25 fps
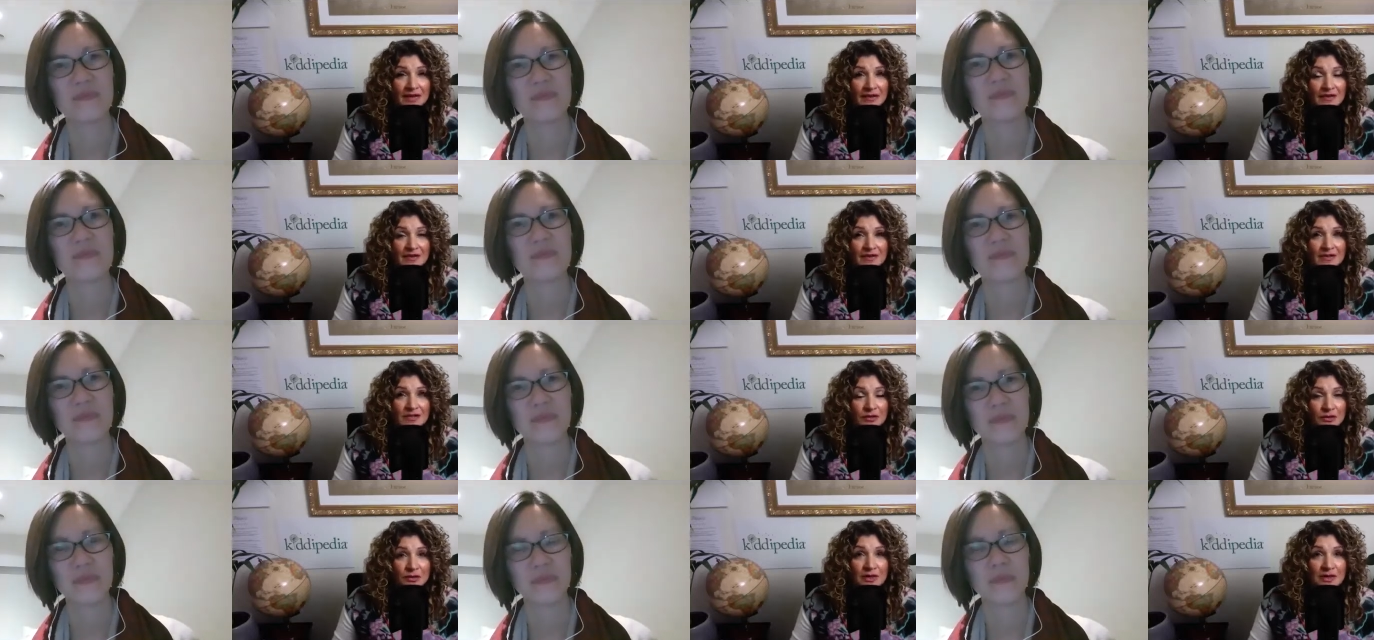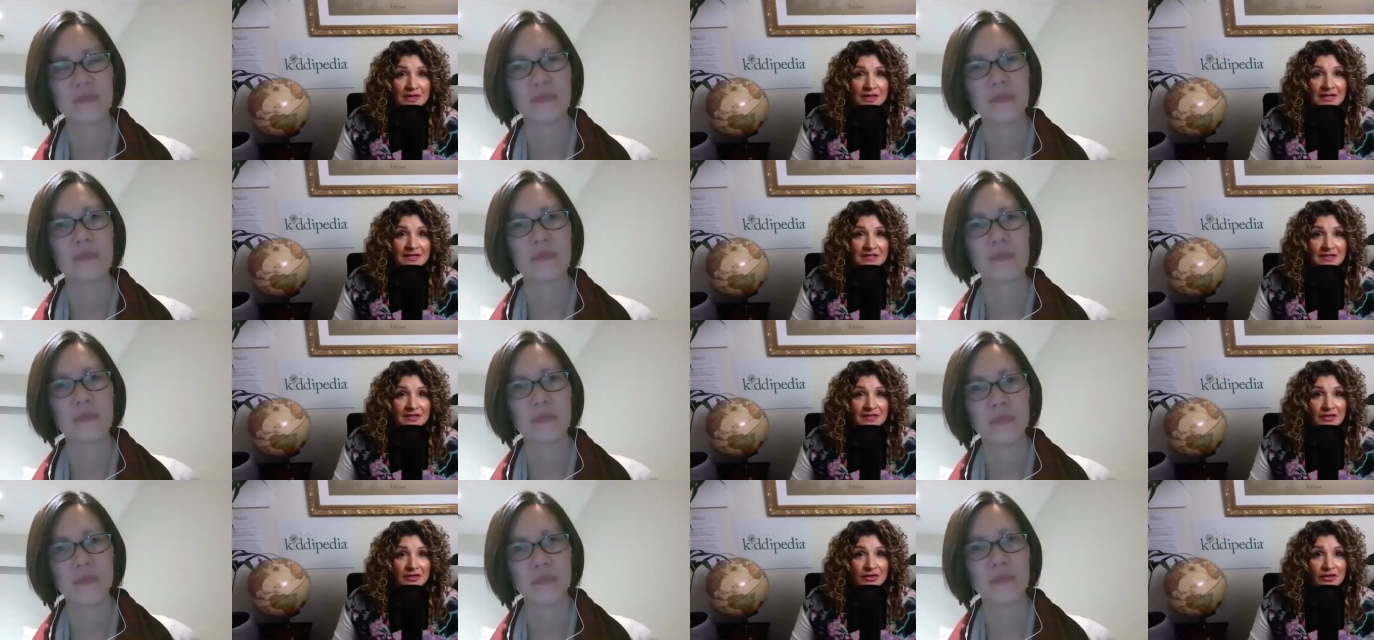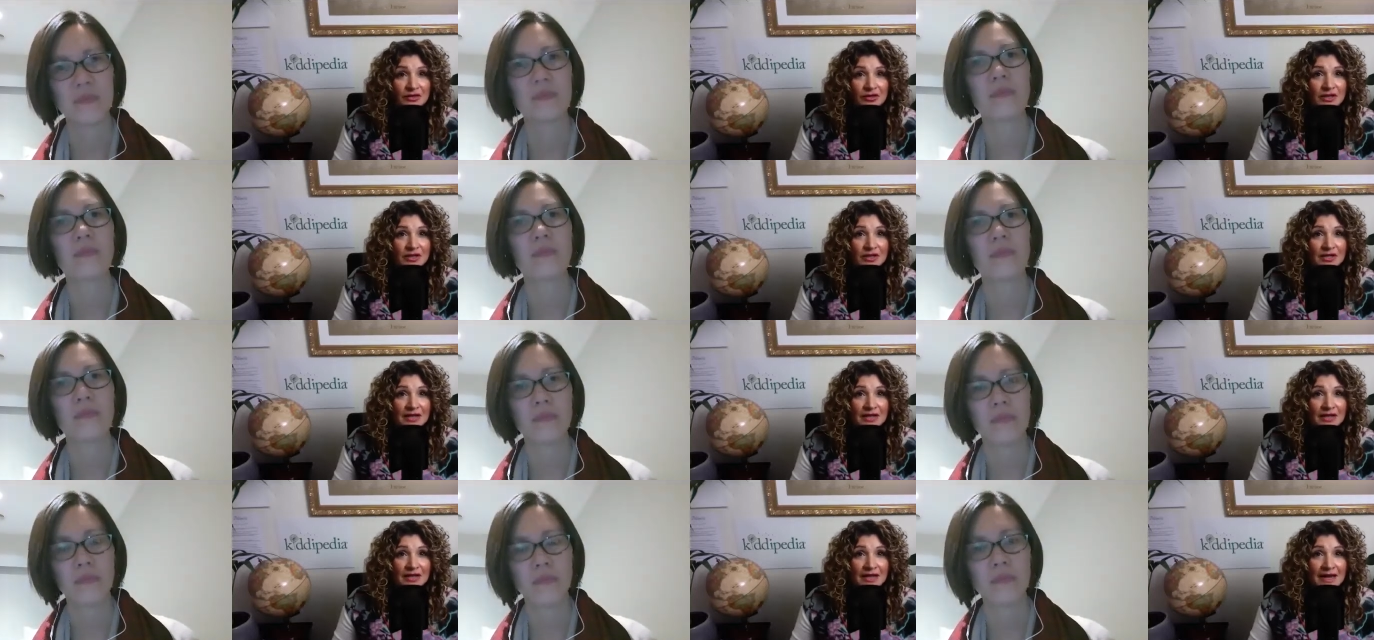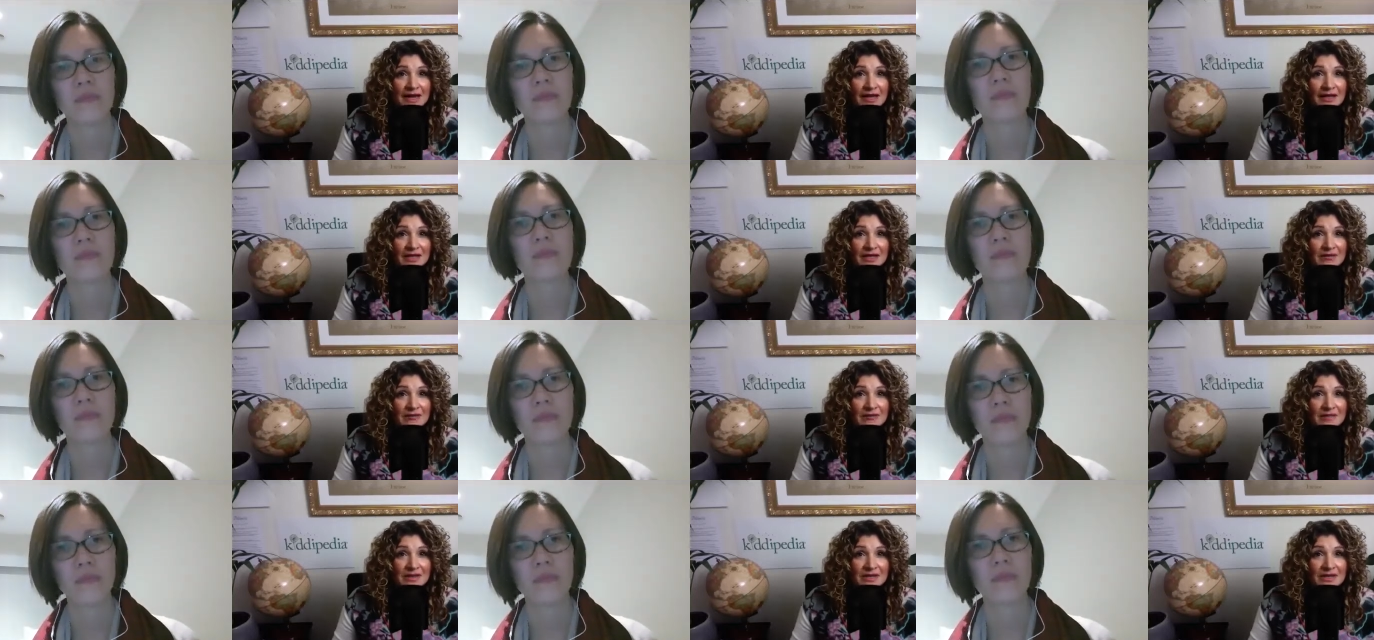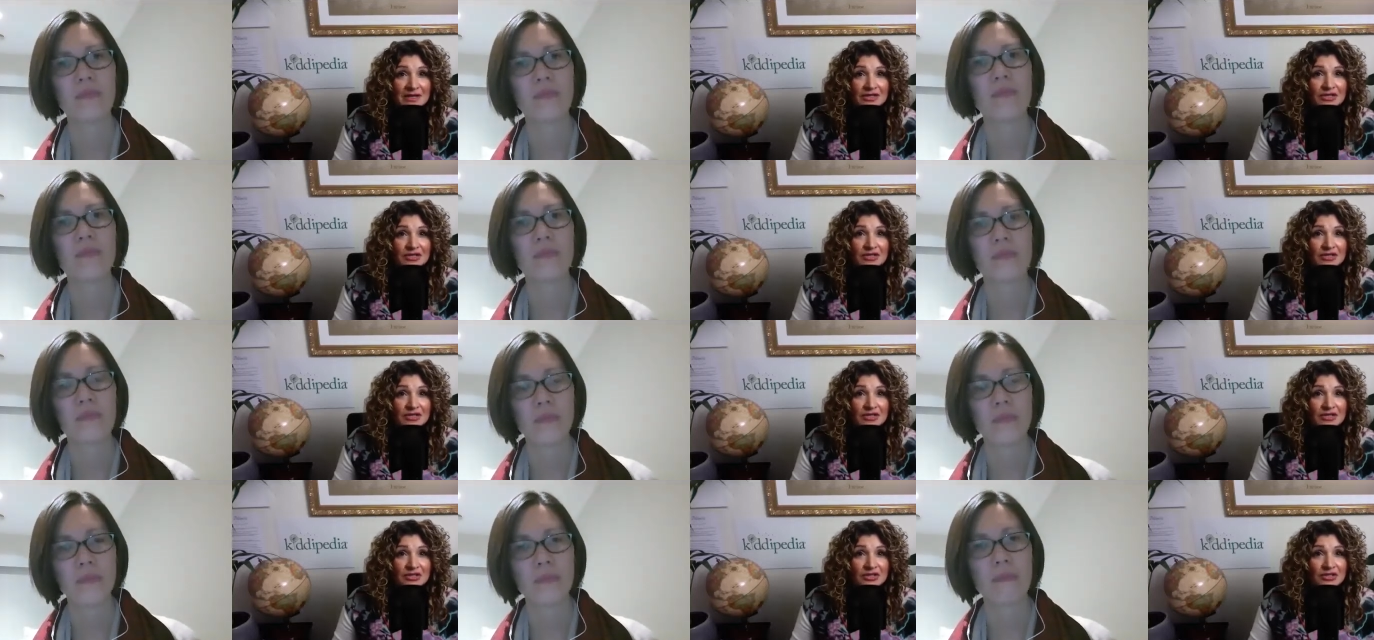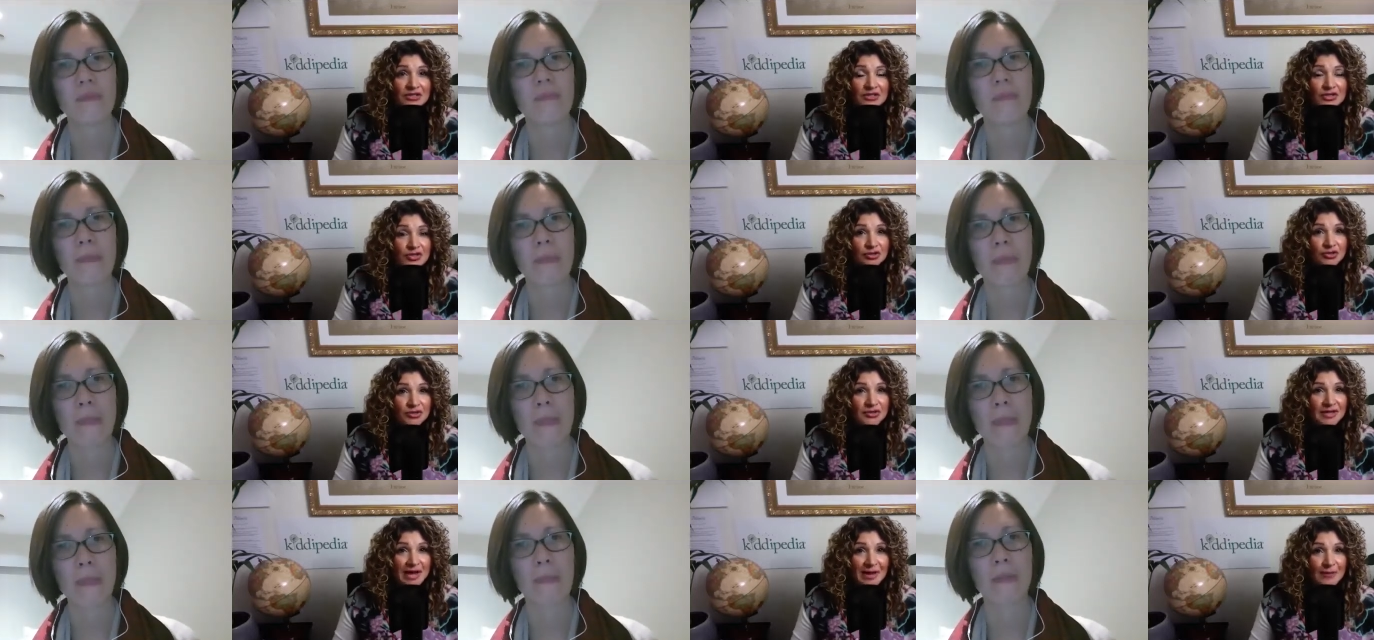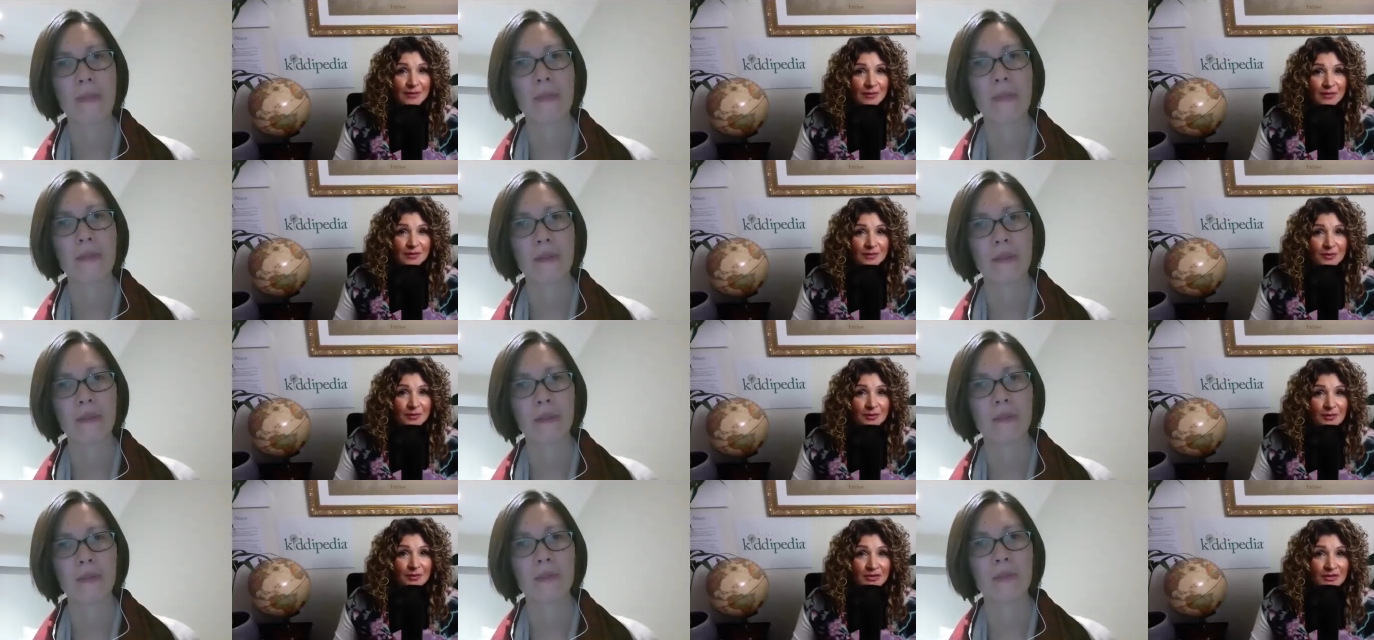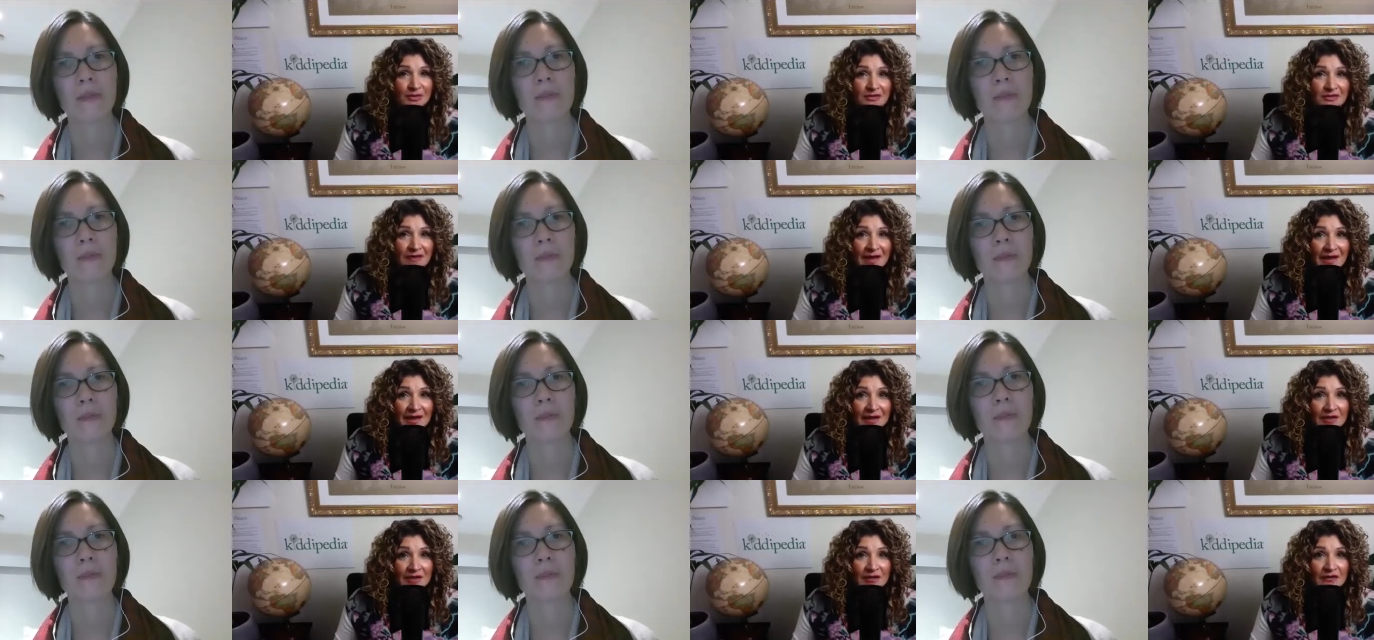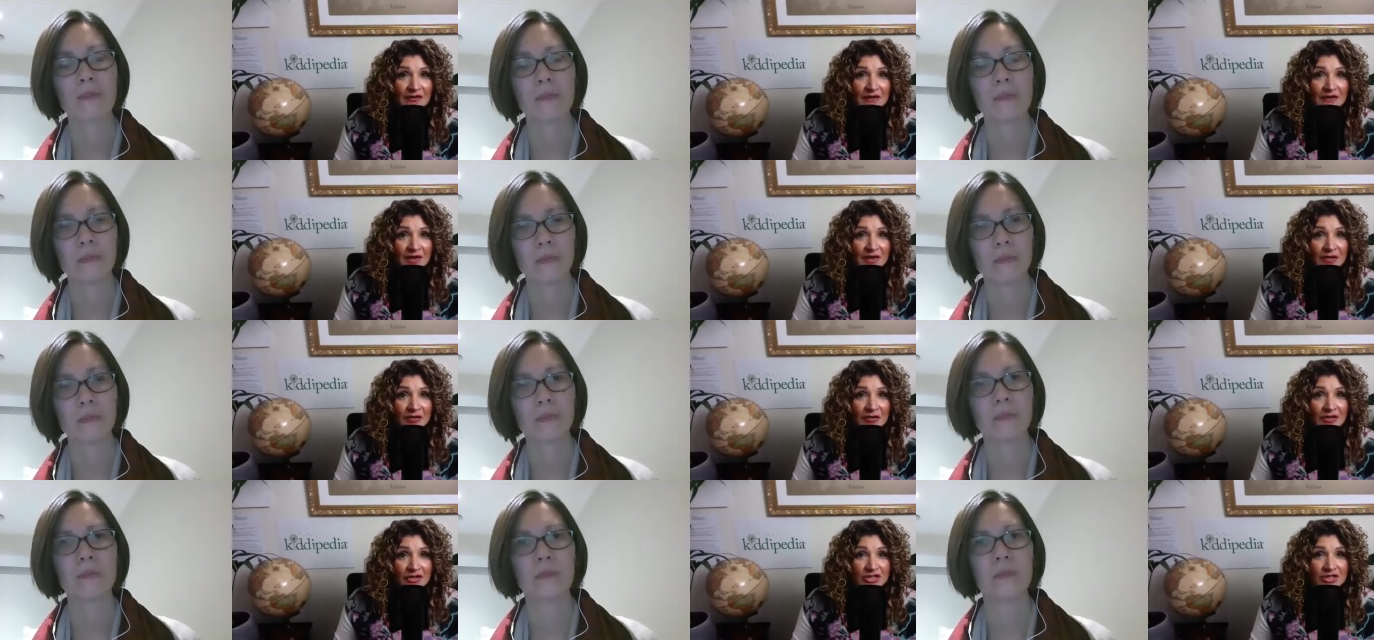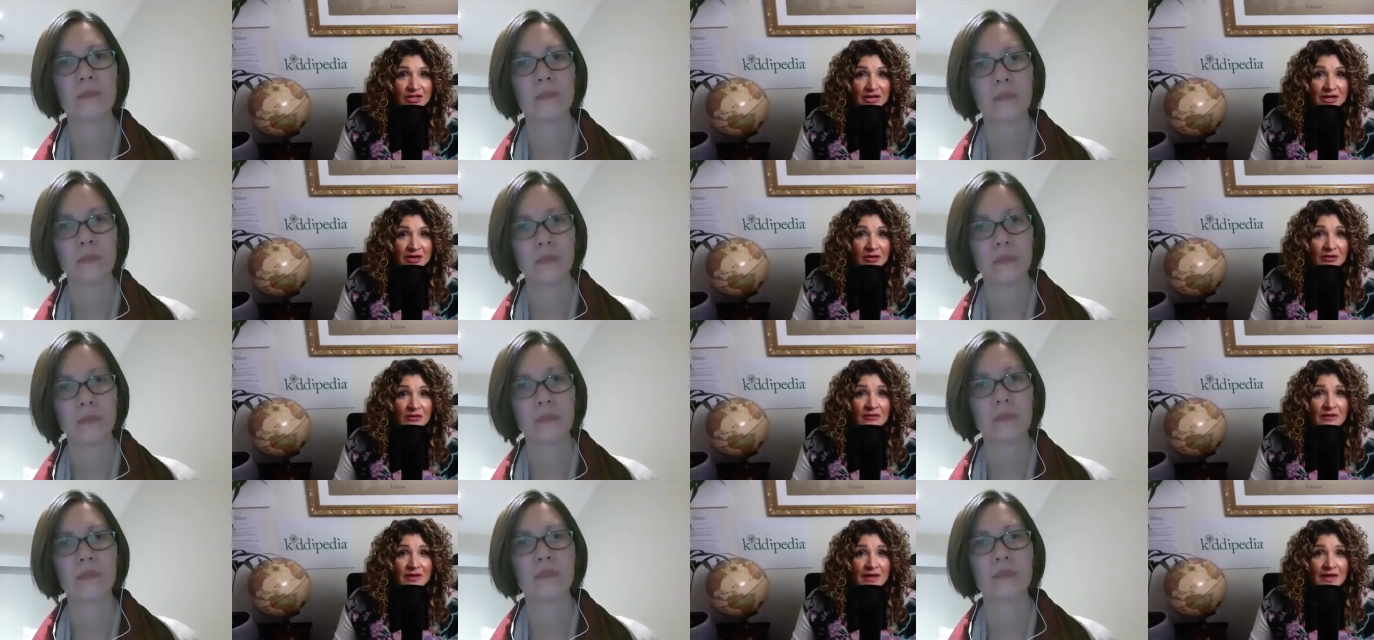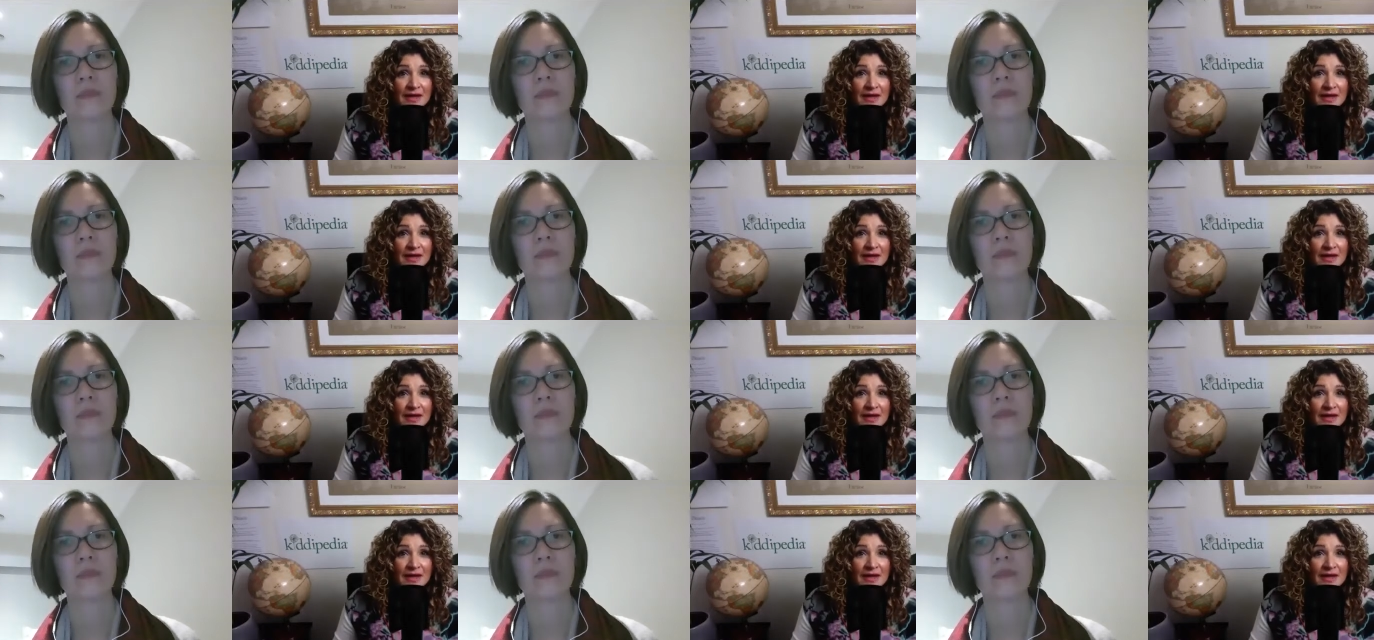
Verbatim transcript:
Speaker 1: So it is diluted and add the mixture to two tablespoons of aloe vera gel